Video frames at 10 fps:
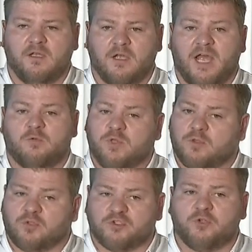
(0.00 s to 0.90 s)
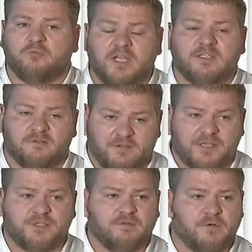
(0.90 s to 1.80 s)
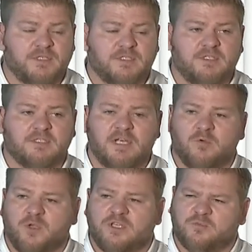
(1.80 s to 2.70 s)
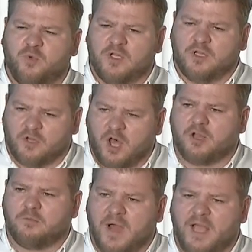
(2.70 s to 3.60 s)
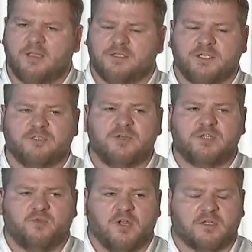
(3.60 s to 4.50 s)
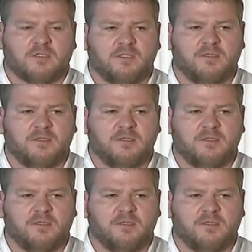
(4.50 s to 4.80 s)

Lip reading: And with the return rates in fashion, for instance, we just put a lot of mileage into each product.